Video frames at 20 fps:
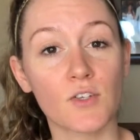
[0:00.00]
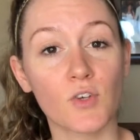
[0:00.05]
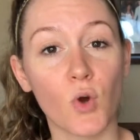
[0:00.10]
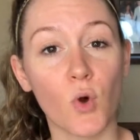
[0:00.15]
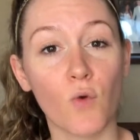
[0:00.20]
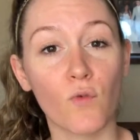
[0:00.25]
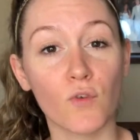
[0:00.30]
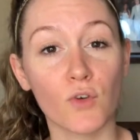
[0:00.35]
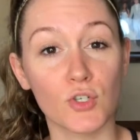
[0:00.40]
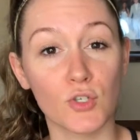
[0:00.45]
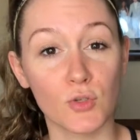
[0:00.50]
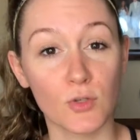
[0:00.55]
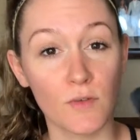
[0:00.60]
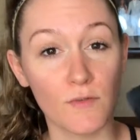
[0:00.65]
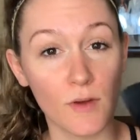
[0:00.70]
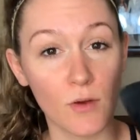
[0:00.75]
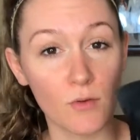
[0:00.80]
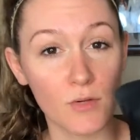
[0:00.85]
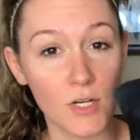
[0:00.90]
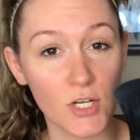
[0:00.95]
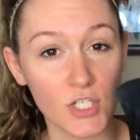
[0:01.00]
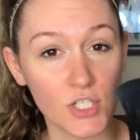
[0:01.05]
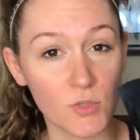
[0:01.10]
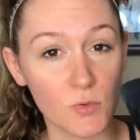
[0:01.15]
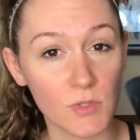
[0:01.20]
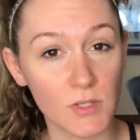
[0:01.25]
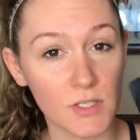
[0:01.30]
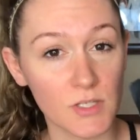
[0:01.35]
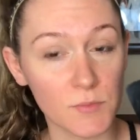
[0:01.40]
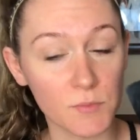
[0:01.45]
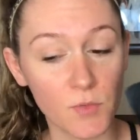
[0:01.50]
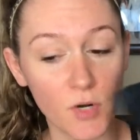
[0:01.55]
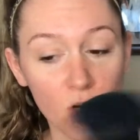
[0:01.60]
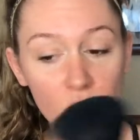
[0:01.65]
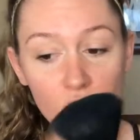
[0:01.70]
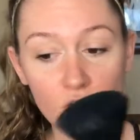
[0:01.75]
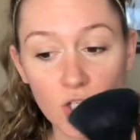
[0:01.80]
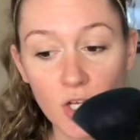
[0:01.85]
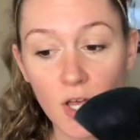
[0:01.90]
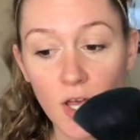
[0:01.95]
to overdo the foundation with this
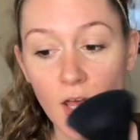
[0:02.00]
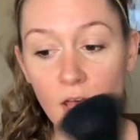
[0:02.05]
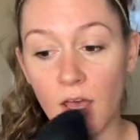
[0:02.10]
brush.